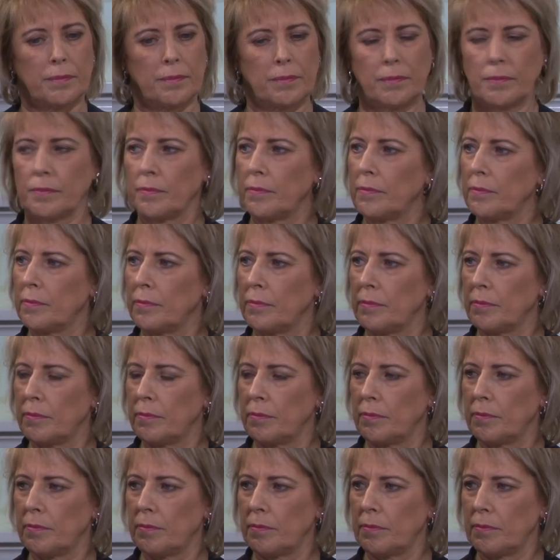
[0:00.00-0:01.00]

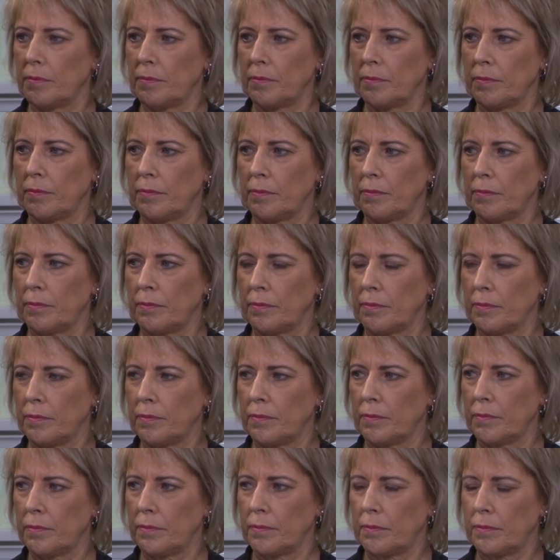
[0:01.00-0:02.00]

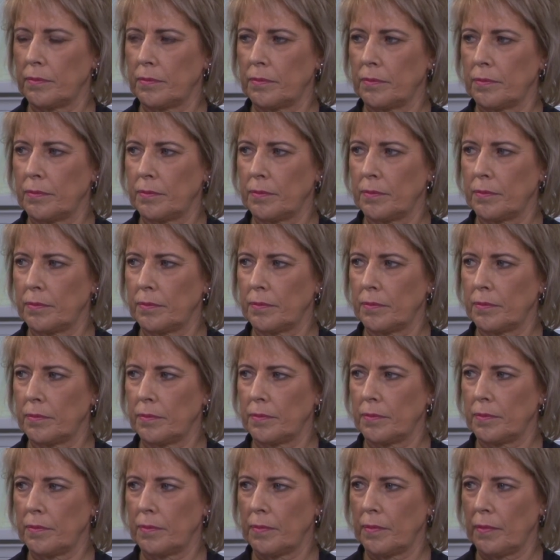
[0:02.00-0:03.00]

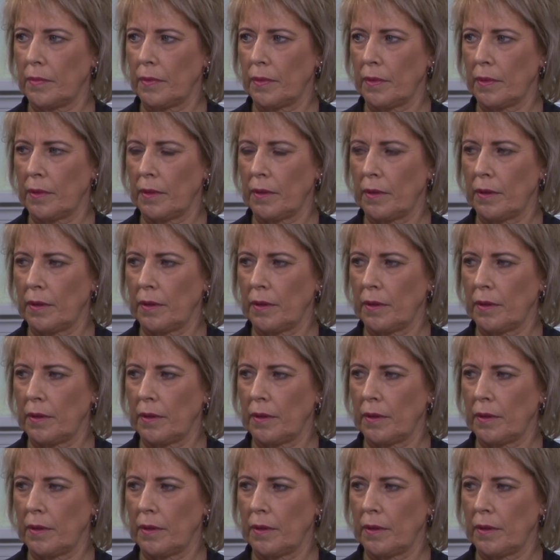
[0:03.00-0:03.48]
This person isn't speaking.